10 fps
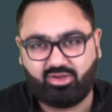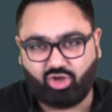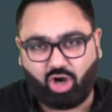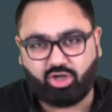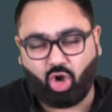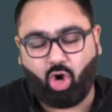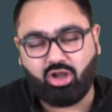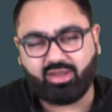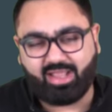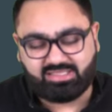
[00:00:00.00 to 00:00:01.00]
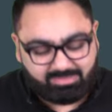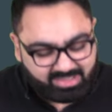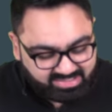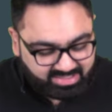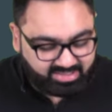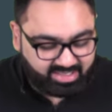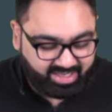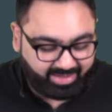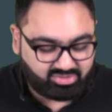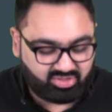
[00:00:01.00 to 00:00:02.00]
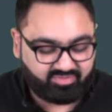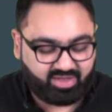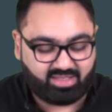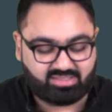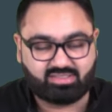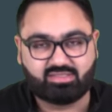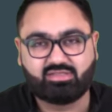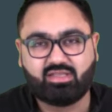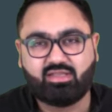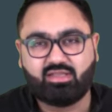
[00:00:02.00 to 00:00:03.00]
Not all cancer, but certain types of cancers.